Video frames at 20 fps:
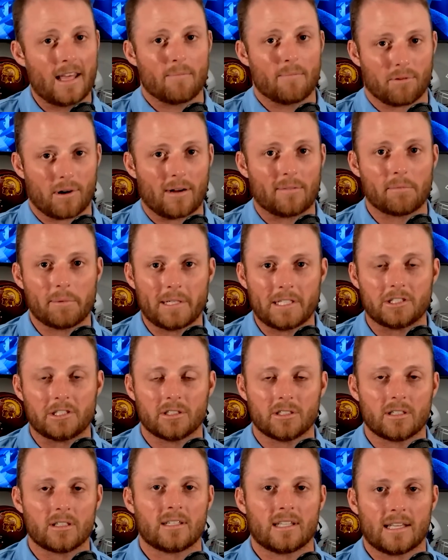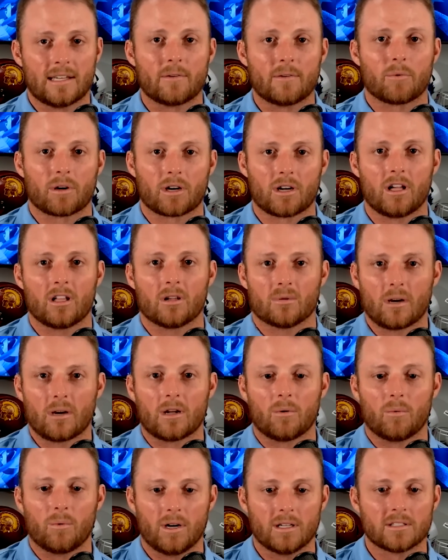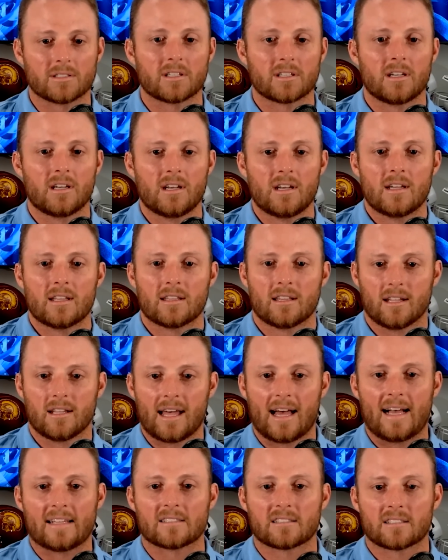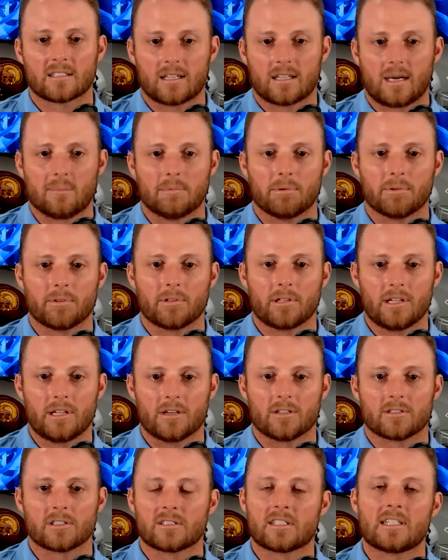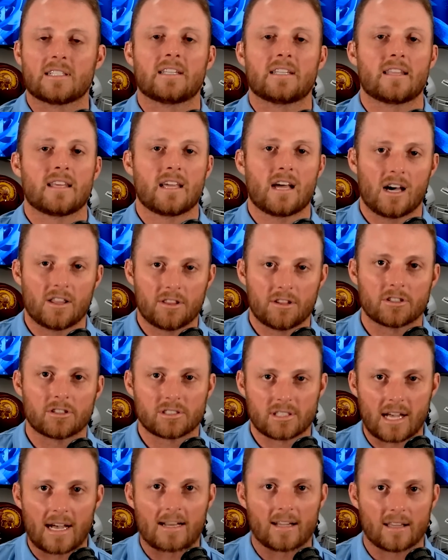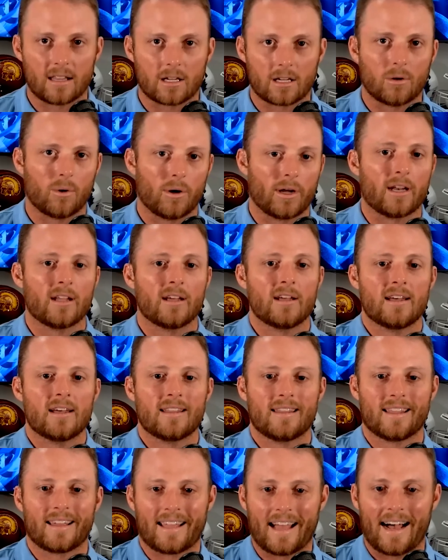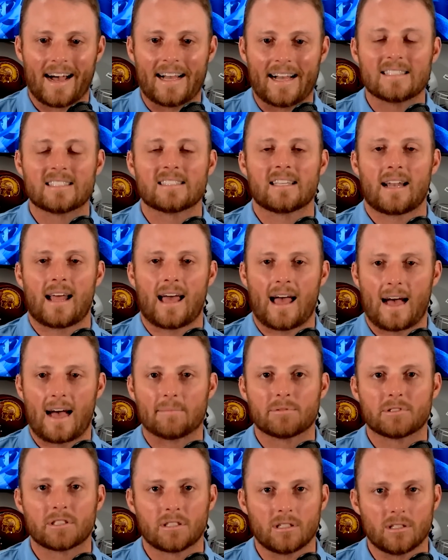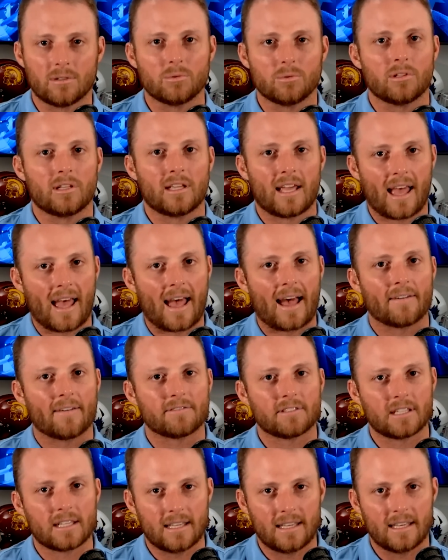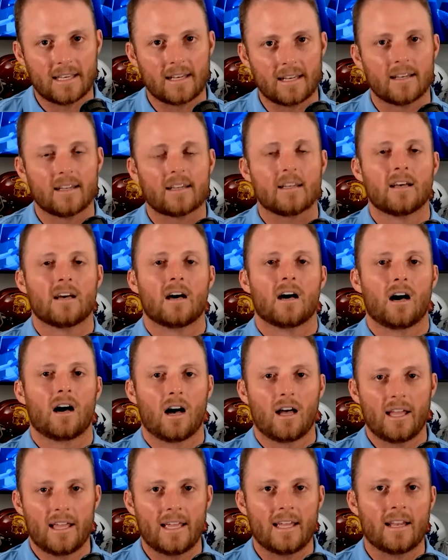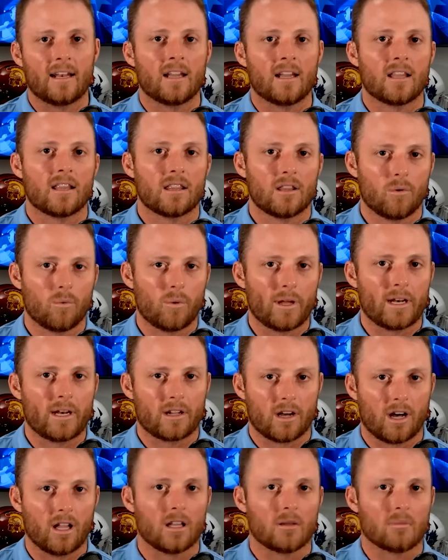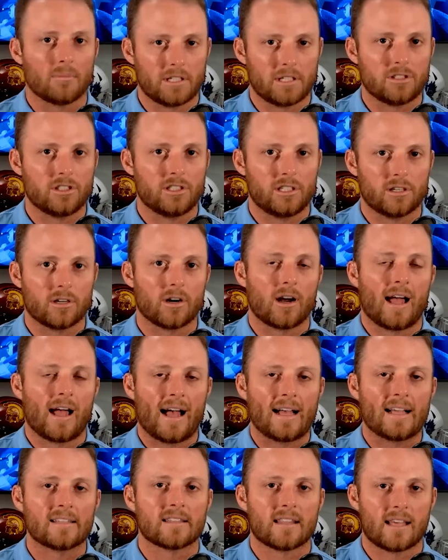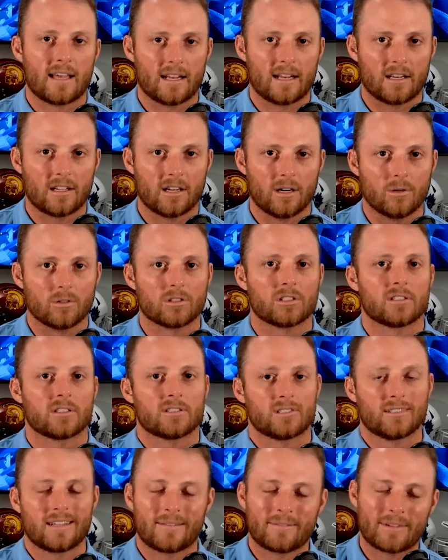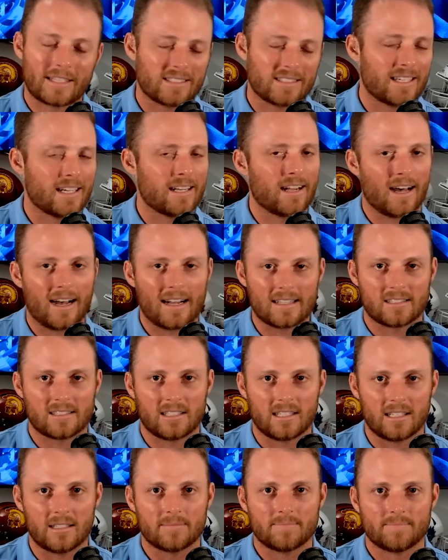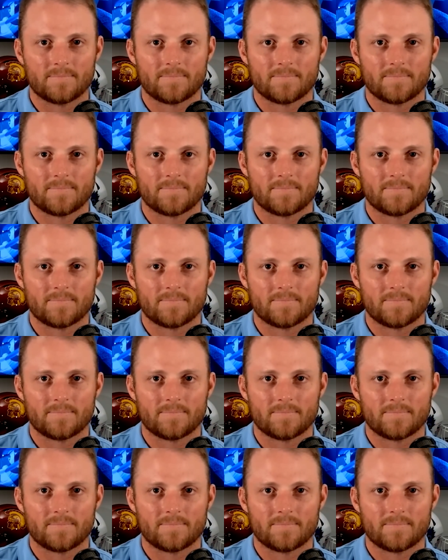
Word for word: they probably should, given where Colorado was the last couple years. Let's get to the other side of the coin. The guys that absolutely have to get in the win column this year as the head coach. I'm not saying hot seat.